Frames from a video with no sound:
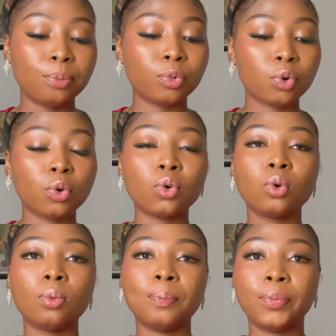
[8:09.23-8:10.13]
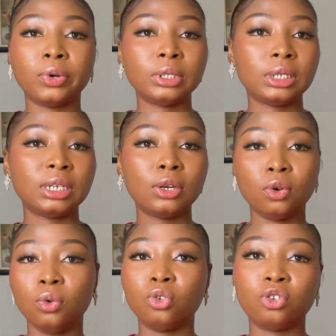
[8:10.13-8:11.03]
Cocoa Body
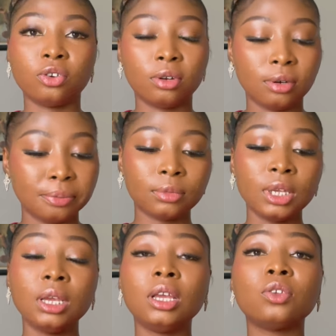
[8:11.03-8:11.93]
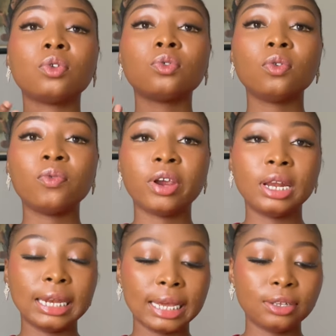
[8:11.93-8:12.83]
Lotion. It's also
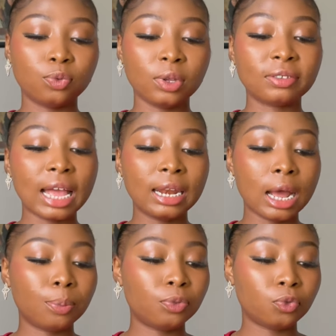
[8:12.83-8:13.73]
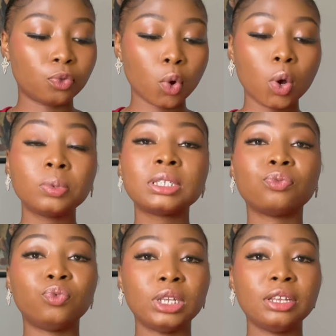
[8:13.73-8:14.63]
very lightweight and absorbs
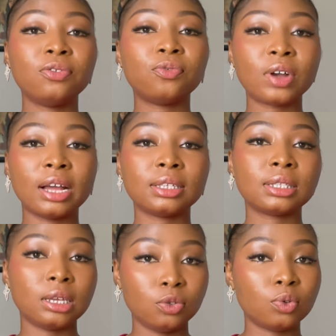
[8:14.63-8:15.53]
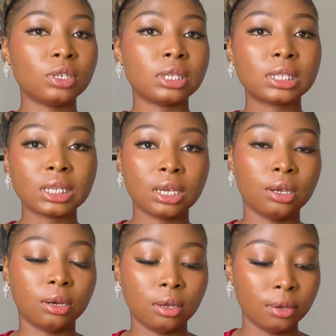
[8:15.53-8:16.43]
really fast into the
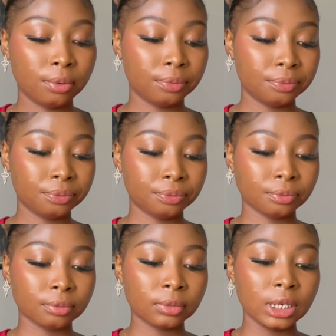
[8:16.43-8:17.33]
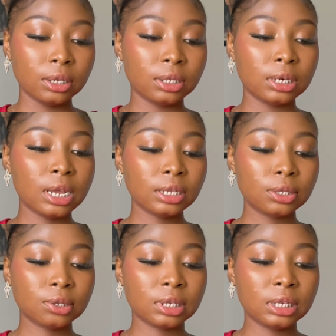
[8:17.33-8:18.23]
skin. The
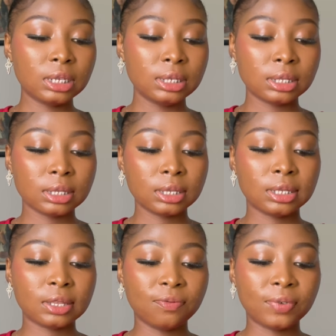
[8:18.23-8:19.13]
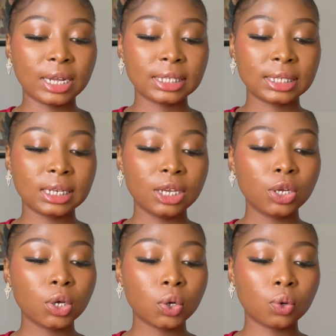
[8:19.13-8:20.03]
next on the list is
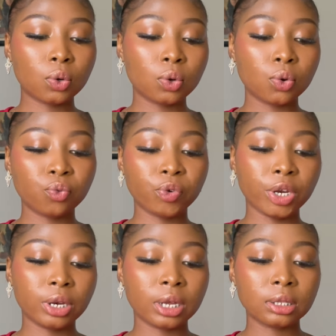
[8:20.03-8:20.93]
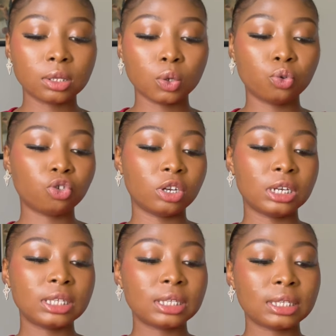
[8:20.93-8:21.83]
Vaseline Cocoa Radiance
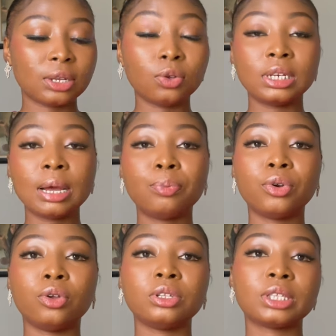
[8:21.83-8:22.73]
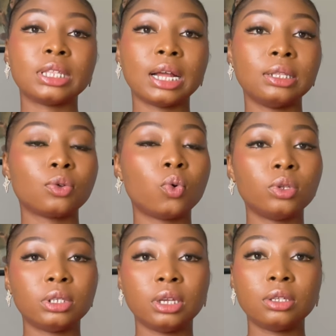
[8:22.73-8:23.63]
Lotion. This is another product that
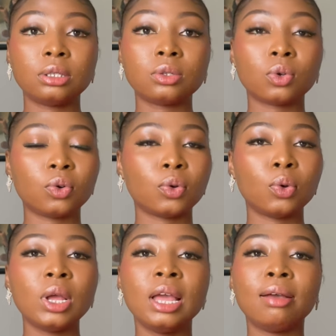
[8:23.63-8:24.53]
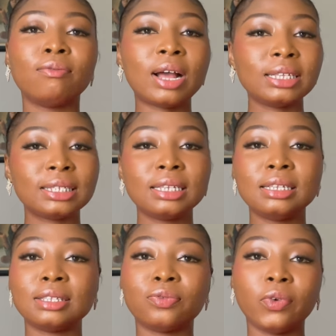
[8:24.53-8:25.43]
contains cocoa.
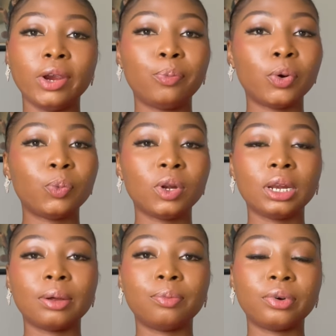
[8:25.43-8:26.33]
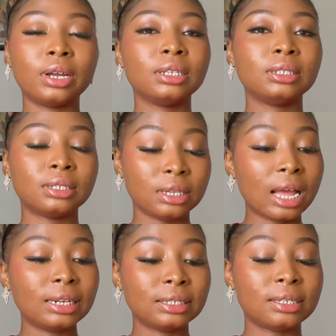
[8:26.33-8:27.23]
Vaseline is a very popular brand,
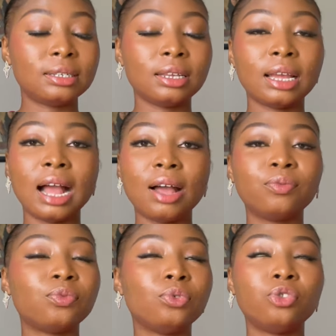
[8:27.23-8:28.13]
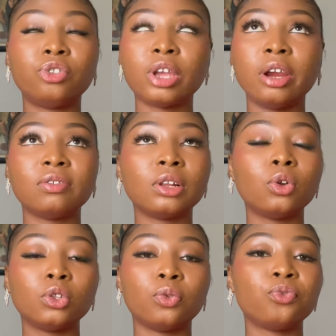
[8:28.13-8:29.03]
and they have there is a
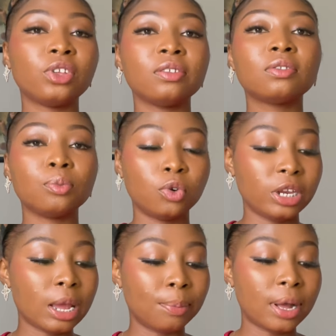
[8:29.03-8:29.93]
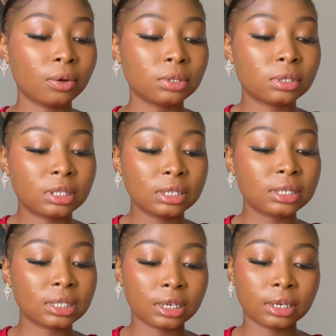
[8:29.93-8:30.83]
lot of testimony about
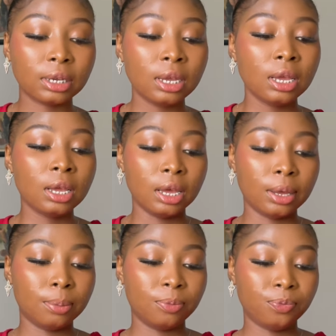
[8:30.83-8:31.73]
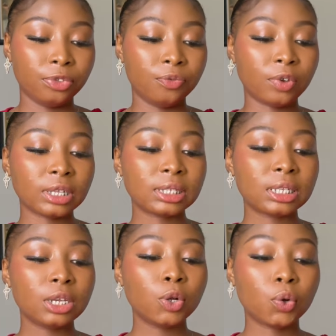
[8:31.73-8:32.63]
this, their
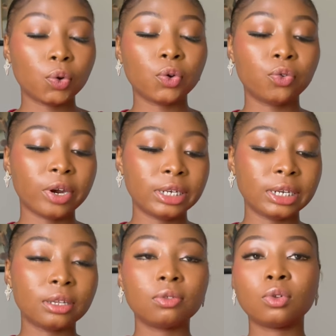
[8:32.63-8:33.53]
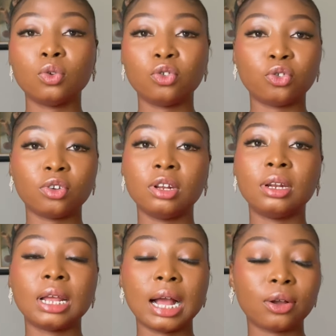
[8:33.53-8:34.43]
Vaseline Cocoa Radiance
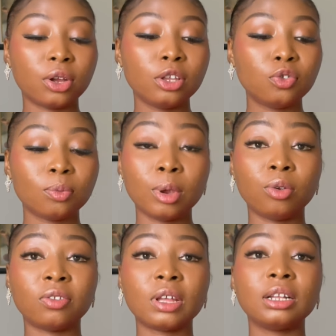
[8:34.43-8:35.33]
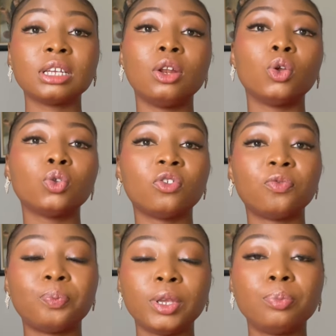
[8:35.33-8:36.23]
Lotion. According to my research, a lot
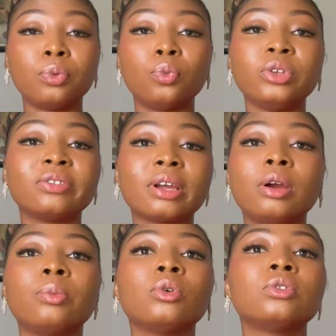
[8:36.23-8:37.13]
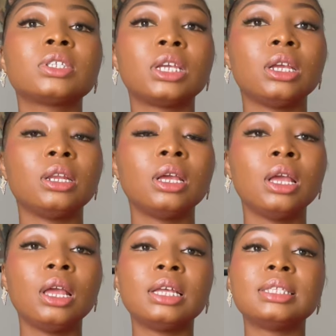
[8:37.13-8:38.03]
of people with caramel skin
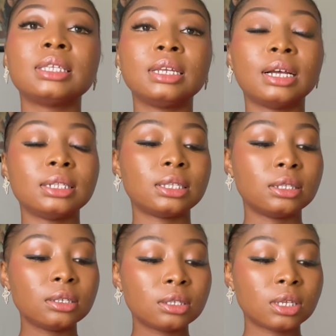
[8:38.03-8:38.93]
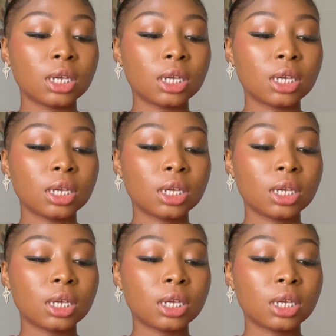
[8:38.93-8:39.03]
say that this